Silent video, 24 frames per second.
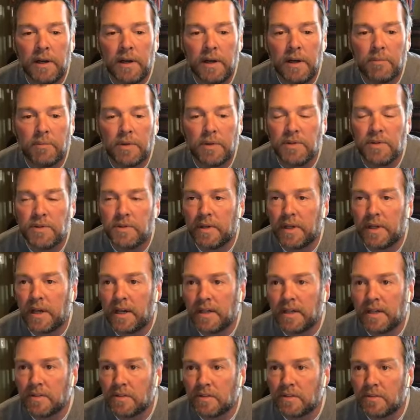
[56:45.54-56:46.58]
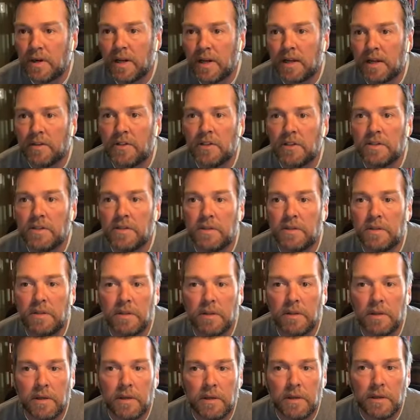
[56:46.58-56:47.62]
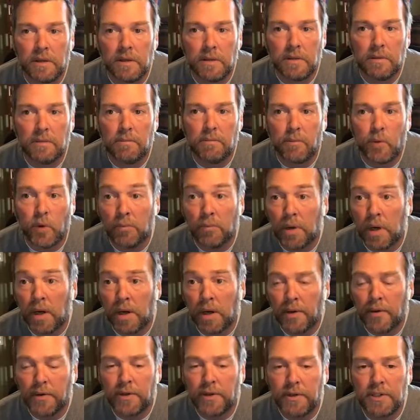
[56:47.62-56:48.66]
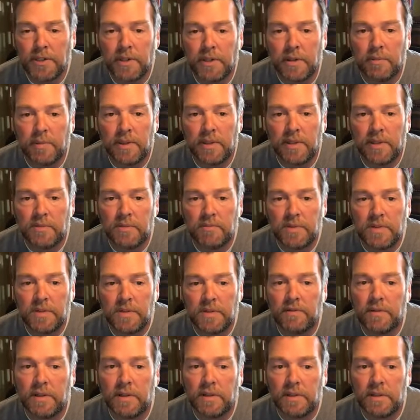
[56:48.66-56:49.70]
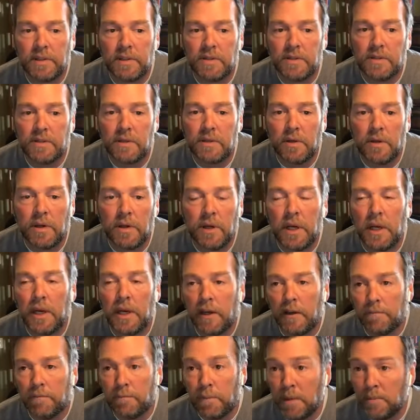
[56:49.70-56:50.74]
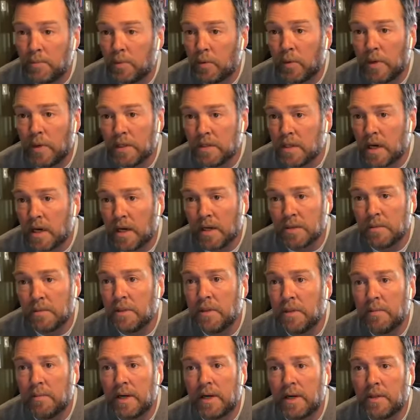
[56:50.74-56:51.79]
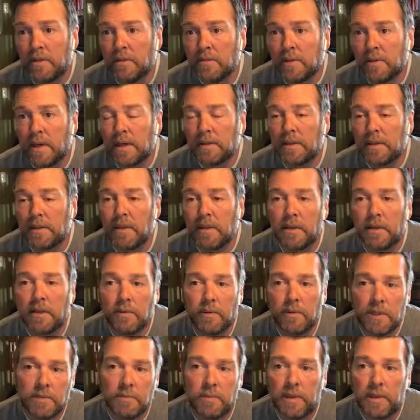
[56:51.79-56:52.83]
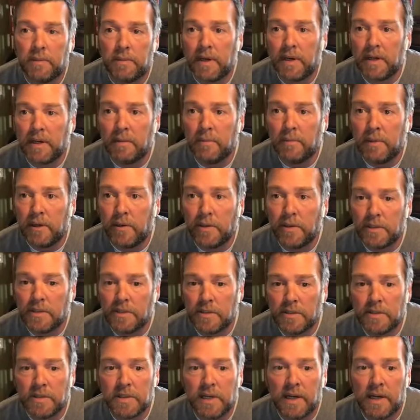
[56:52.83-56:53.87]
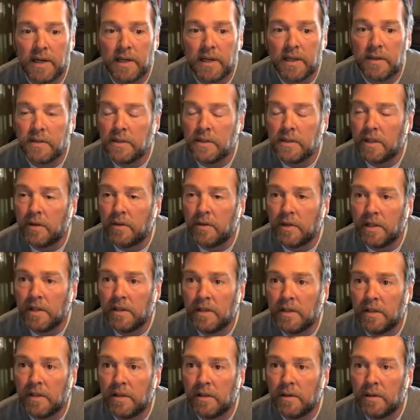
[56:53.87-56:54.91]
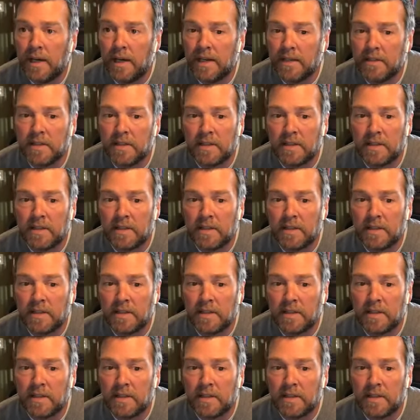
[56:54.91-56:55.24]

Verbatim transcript: uh, pursuing exit strategies and, and more broad ownership uh, specifically. So if people right. want to talk to me about it directly, they can reach me at my email, which is todd, T-O-D-D, at